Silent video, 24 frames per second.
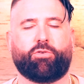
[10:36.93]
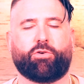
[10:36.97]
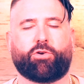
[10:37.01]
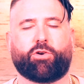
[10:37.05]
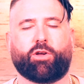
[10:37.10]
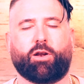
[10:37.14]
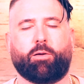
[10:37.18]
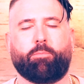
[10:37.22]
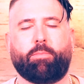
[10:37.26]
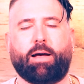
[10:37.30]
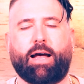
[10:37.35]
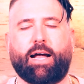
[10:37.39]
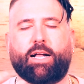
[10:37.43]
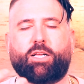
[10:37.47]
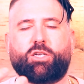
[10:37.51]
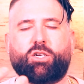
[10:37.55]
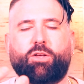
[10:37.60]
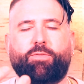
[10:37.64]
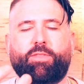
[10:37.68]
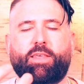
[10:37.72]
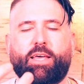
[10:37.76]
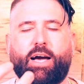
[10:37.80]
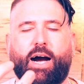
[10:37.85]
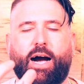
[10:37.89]
you're going to
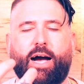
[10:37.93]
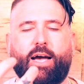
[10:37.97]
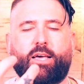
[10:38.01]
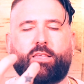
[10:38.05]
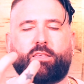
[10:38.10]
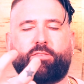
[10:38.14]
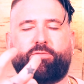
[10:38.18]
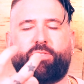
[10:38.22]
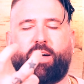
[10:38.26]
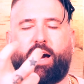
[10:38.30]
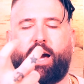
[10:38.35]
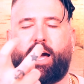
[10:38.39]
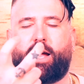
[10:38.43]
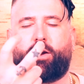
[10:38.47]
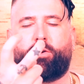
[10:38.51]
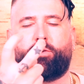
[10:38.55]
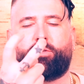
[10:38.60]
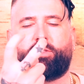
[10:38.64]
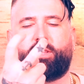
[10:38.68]
imagine the eyes of the higher